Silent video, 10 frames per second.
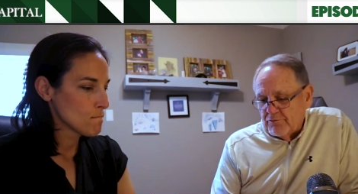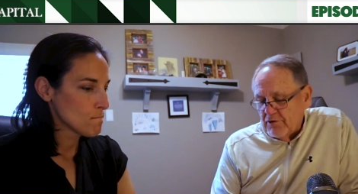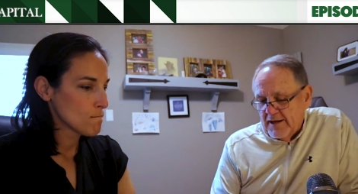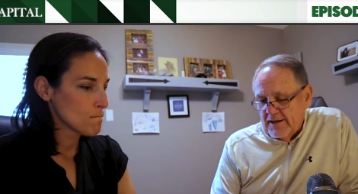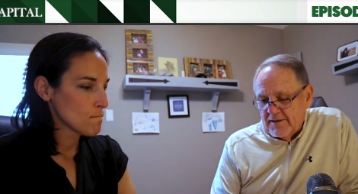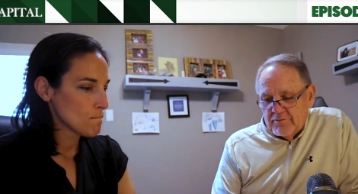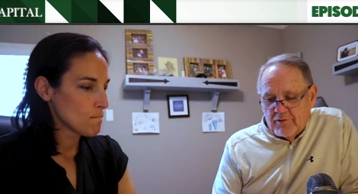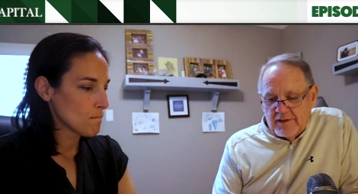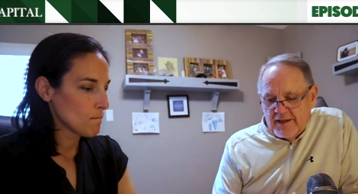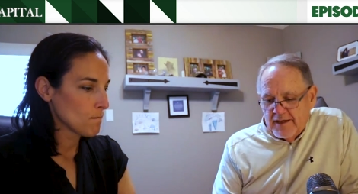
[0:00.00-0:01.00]
Speaker 1: the rent?
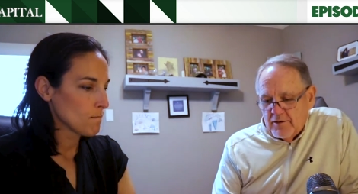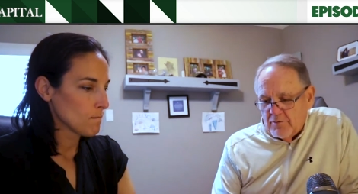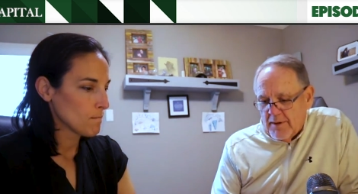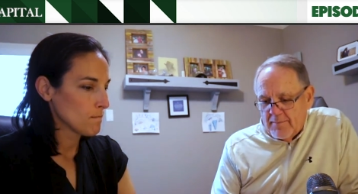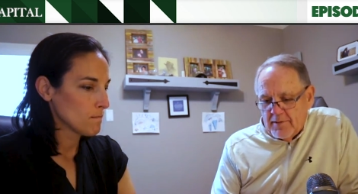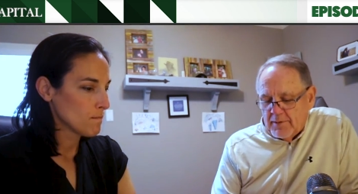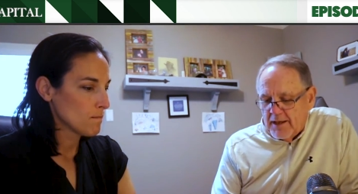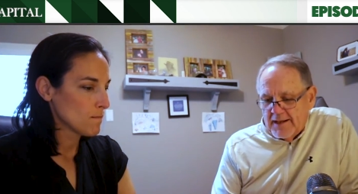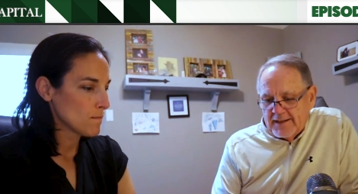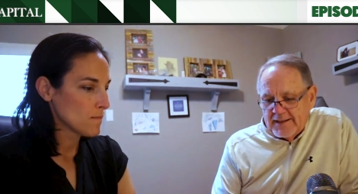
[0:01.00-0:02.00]
Well, you know, blah blah
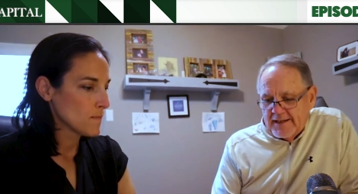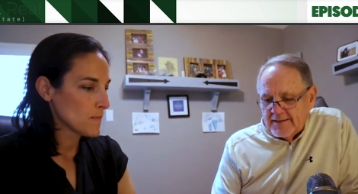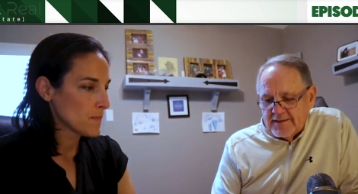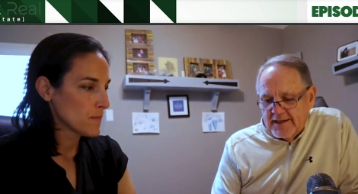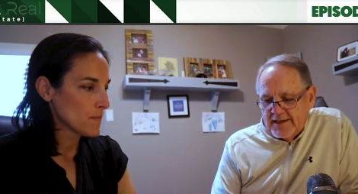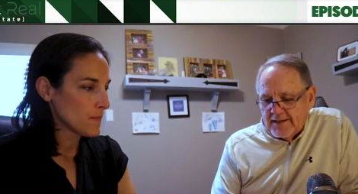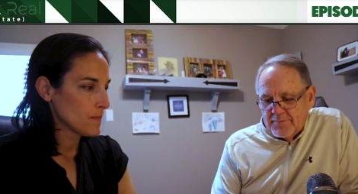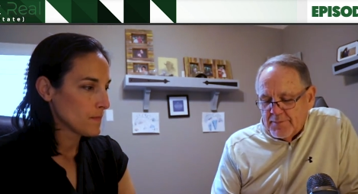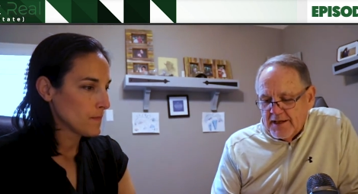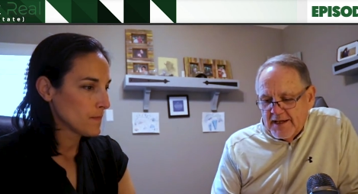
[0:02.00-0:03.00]
blah. It's it
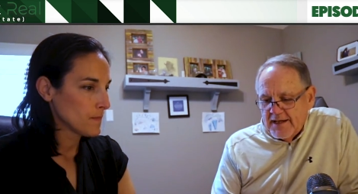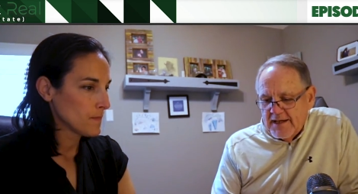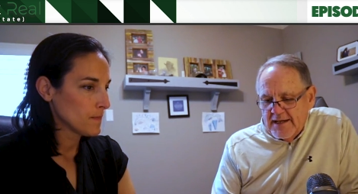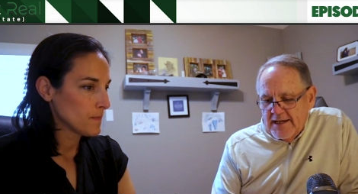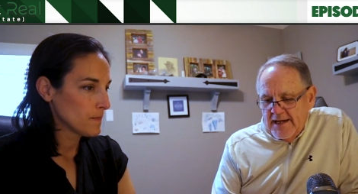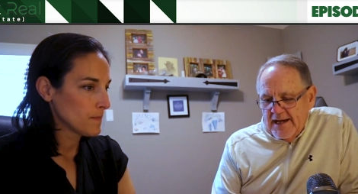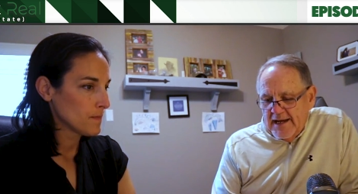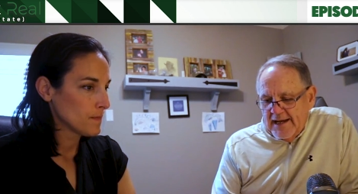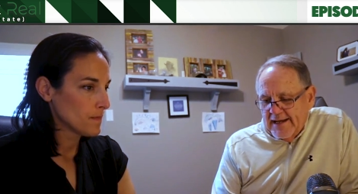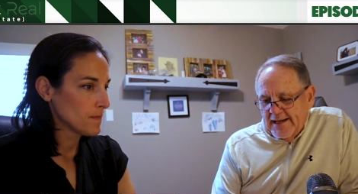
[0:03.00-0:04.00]
could be.
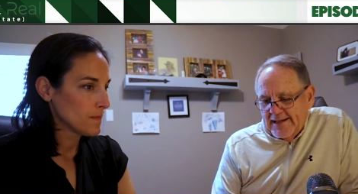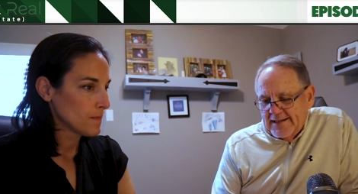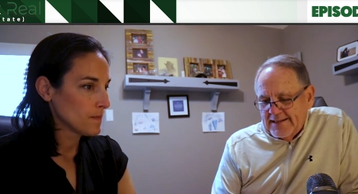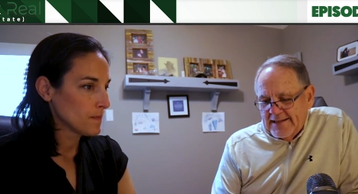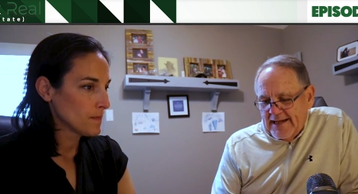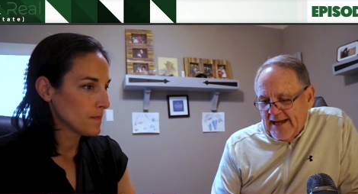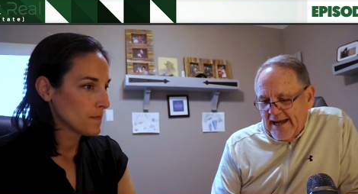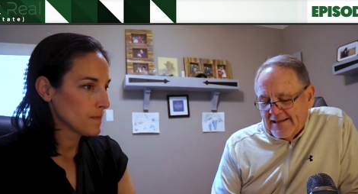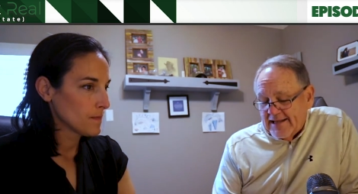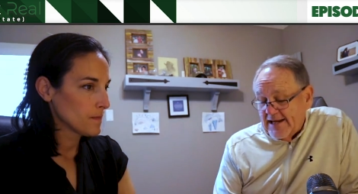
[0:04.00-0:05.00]
Uh,
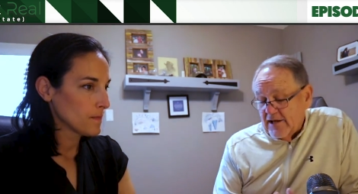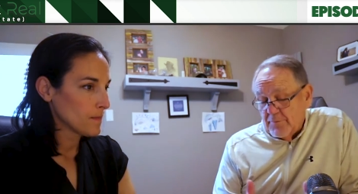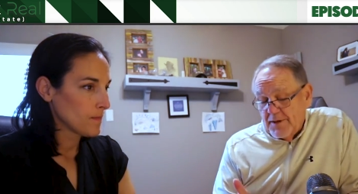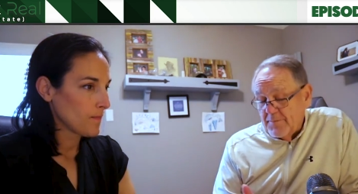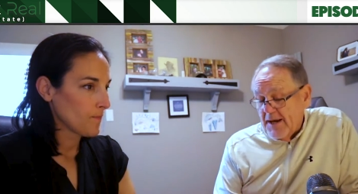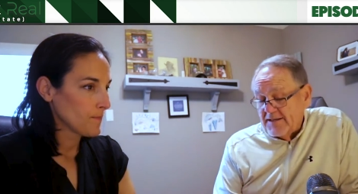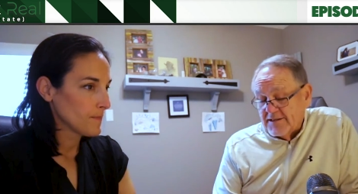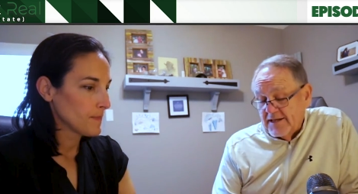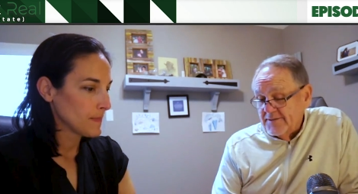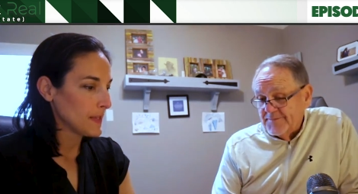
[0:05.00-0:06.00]
I think it'll be
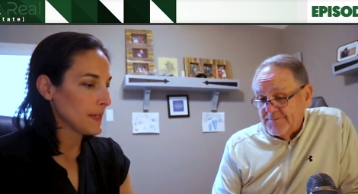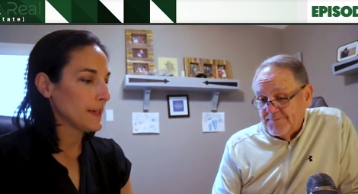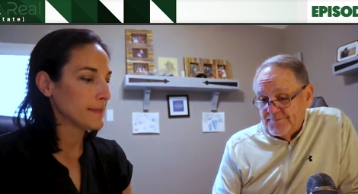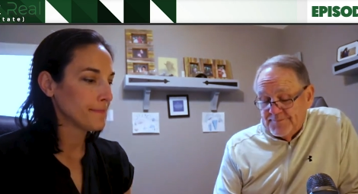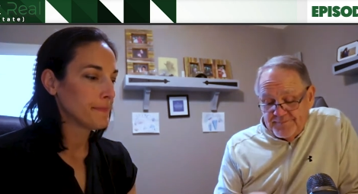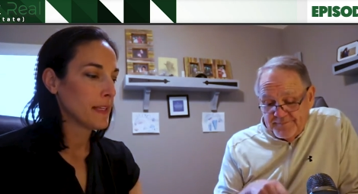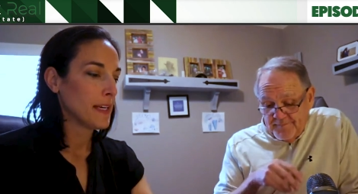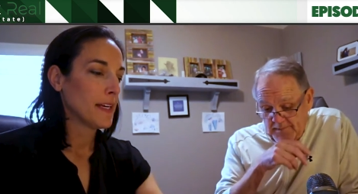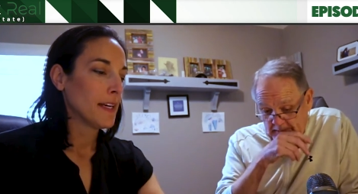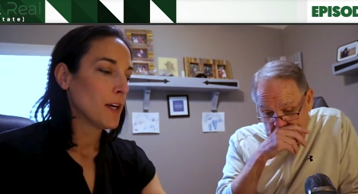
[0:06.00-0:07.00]
amazing.
Speaker 2: Yeah.
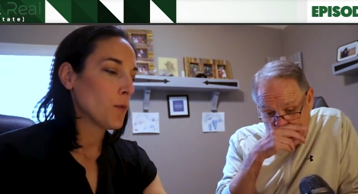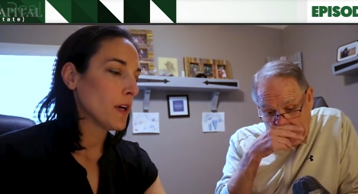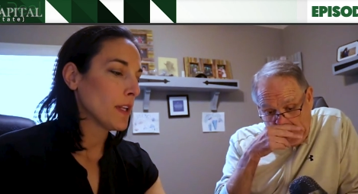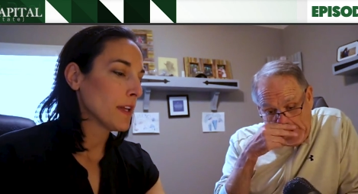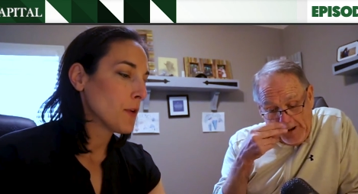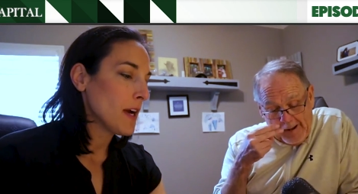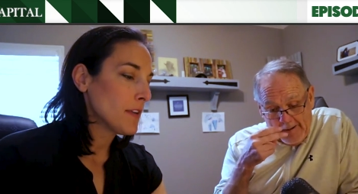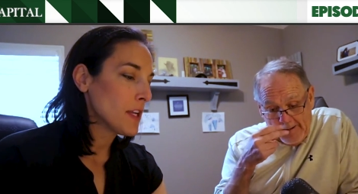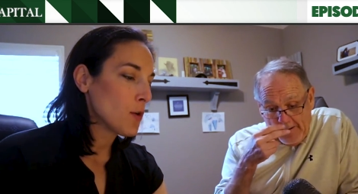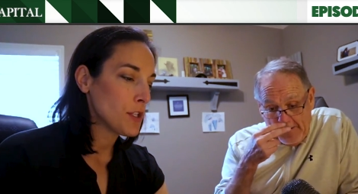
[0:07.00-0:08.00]
Well, if you have
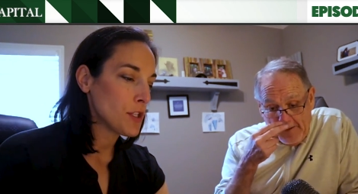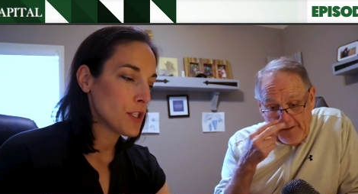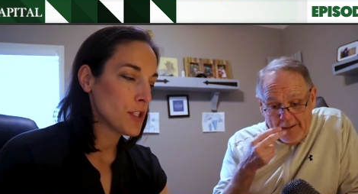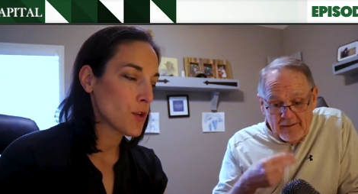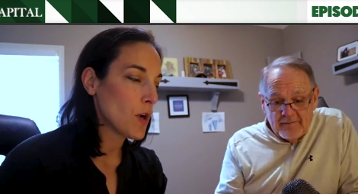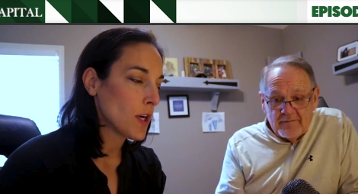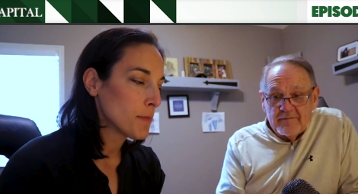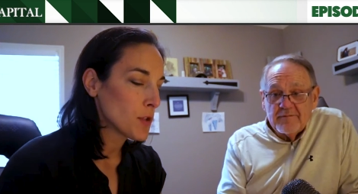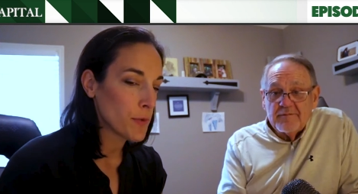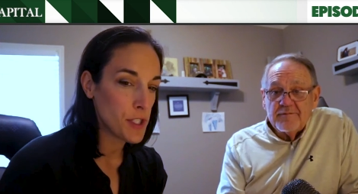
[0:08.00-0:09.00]
any questions, you're
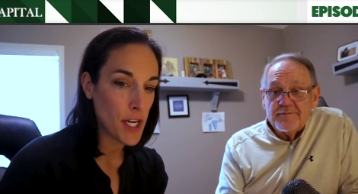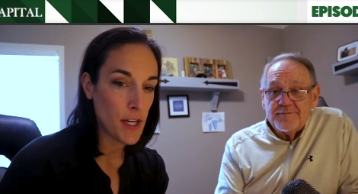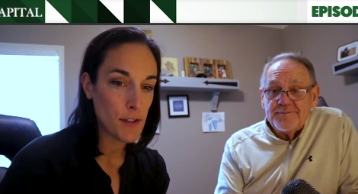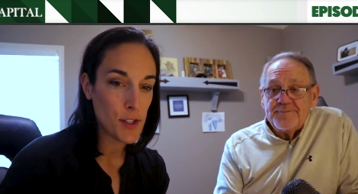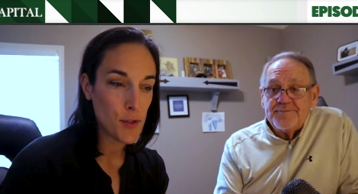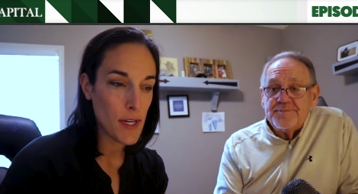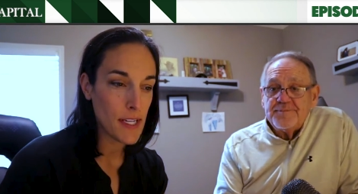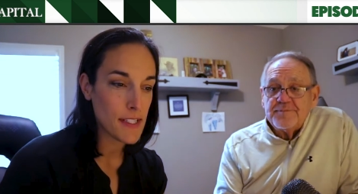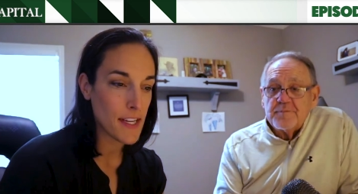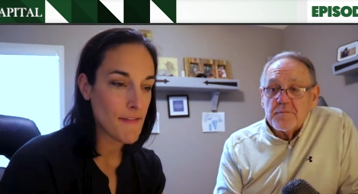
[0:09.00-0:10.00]
welcome to reach out to
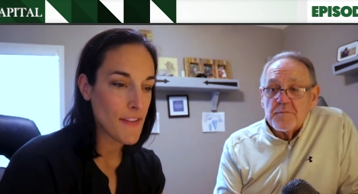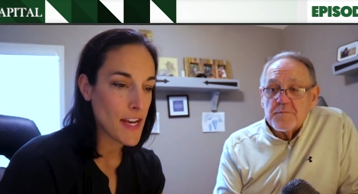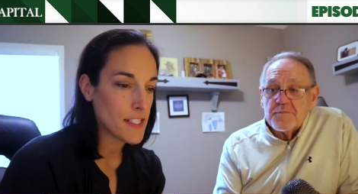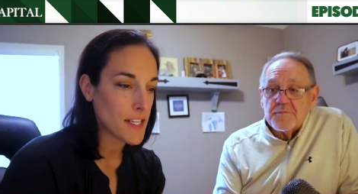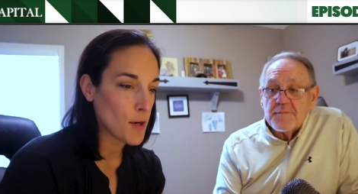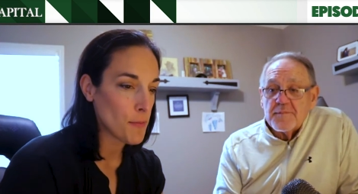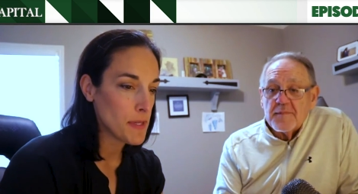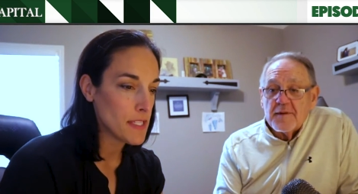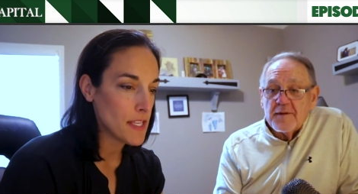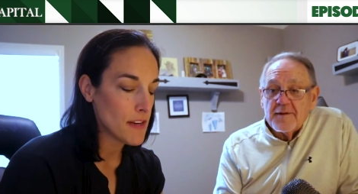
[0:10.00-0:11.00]
us at invest at r
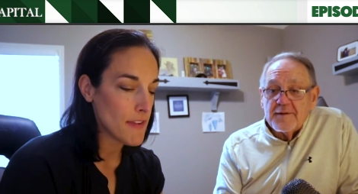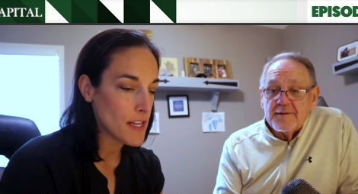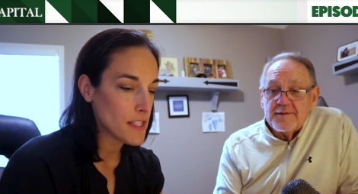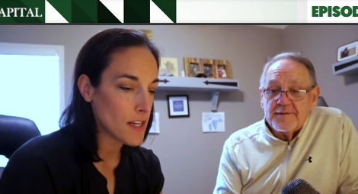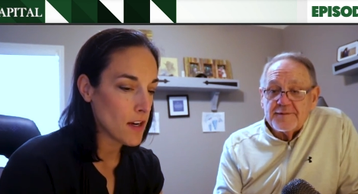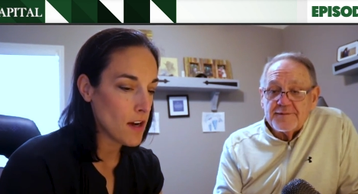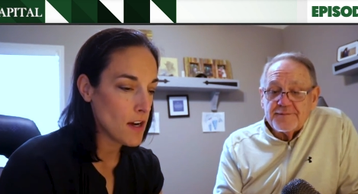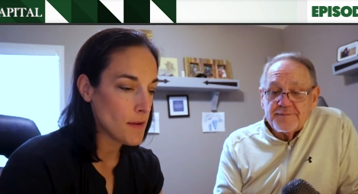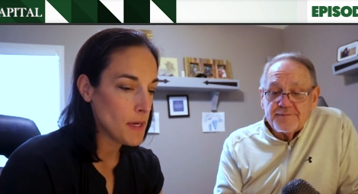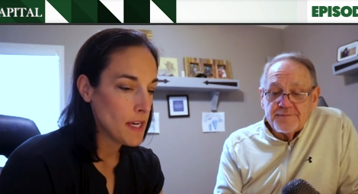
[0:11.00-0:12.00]
p c invest dot com.